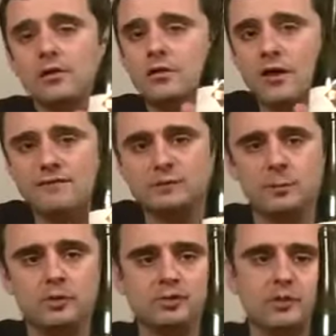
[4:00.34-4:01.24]
Love this
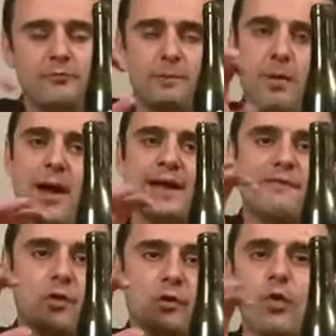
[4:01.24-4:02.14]
producer. Been buying it
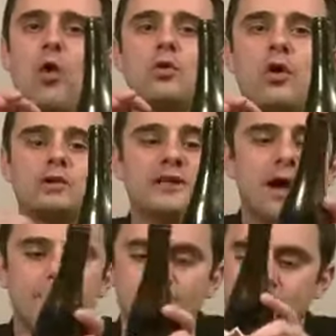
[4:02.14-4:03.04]
for a long, long
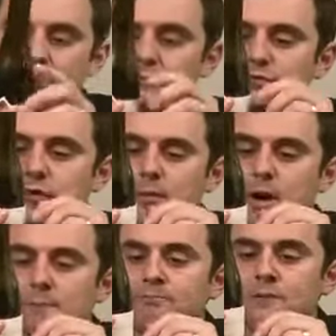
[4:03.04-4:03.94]
time. Comes from
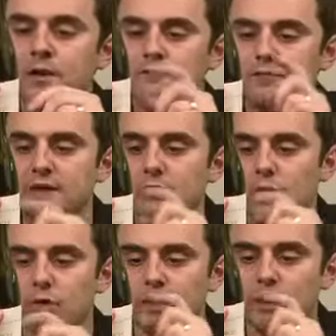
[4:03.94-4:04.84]
uh,
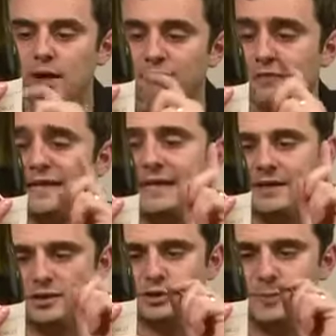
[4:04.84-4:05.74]
Fleetwood uh, Fleet,
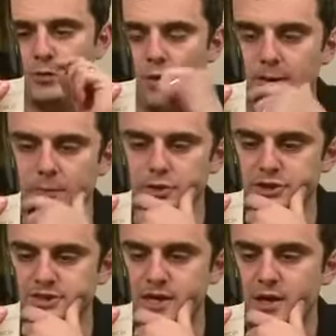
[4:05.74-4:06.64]
excuse me, Wine
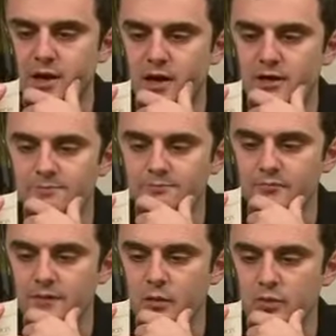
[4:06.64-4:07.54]
Merchants, uh,
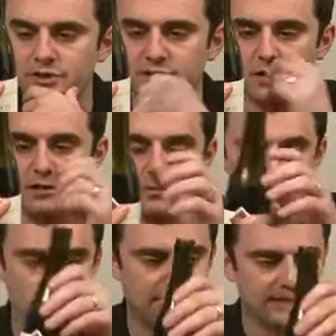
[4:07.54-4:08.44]
which is
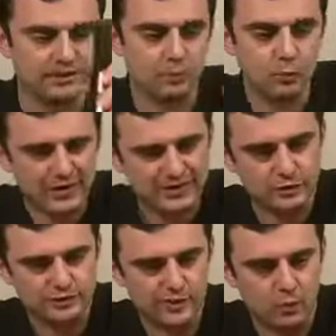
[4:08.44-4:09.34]
bringing in some really
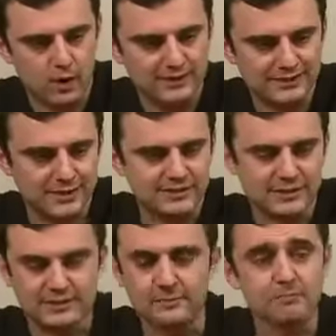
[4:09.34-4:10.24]
interesting wines.
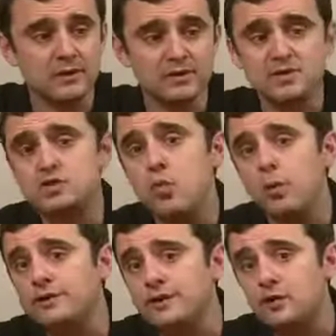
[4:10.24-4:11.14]
Sussex. This is
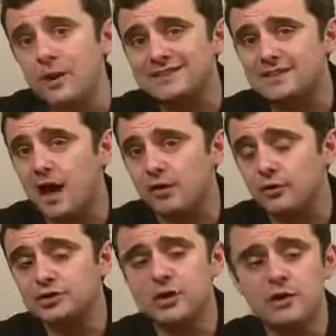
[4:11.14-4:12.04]
20 U.S.
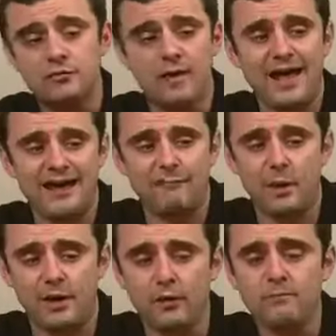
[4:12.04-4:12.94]
dollars for a half
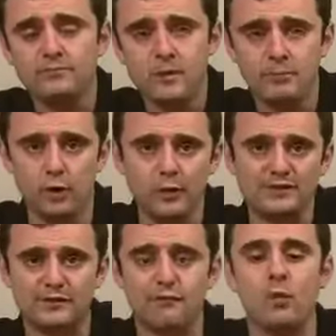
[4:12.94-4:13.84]
bottle.
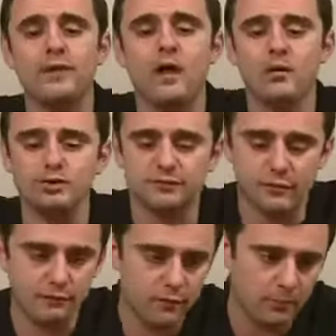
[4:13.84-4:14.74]
Prorates to 40 dollars
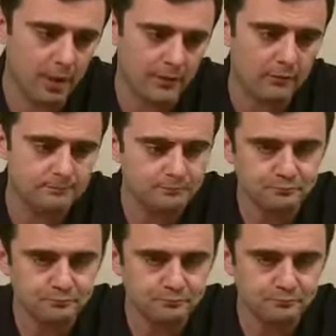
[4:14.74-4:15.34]
for a full bottle.